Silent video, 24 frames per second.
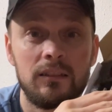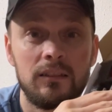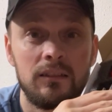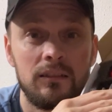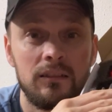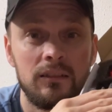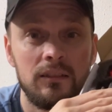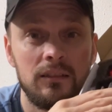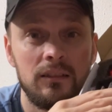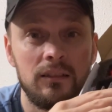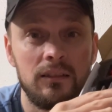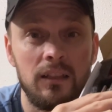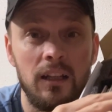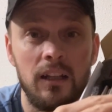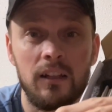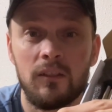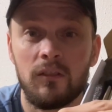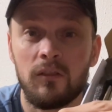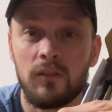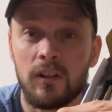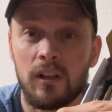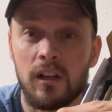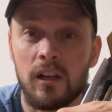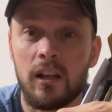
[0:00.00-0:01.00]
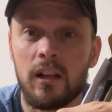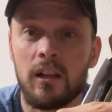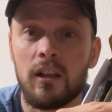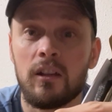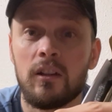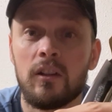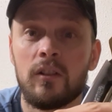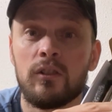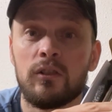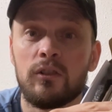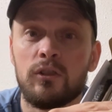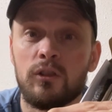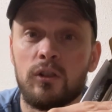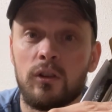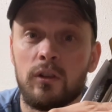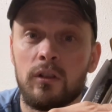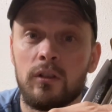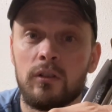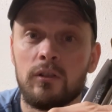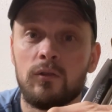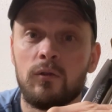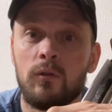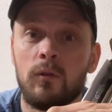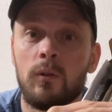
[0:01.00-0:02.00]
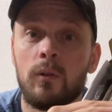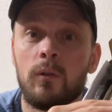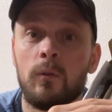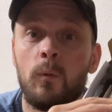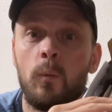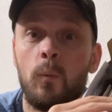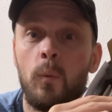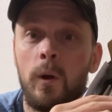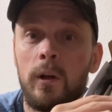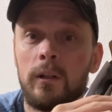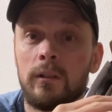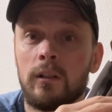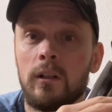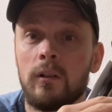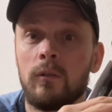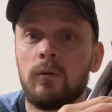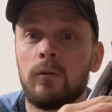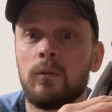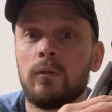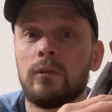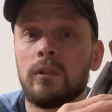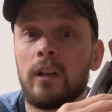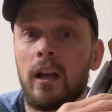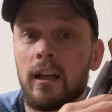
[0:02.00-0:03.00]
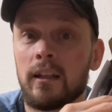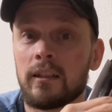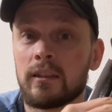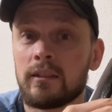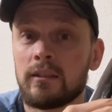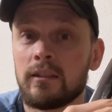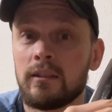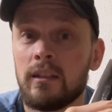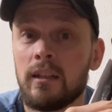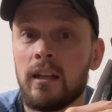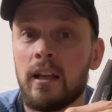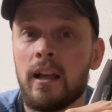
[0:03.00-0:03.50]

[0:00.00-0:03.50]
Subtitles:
essentially choice for versatile tasks,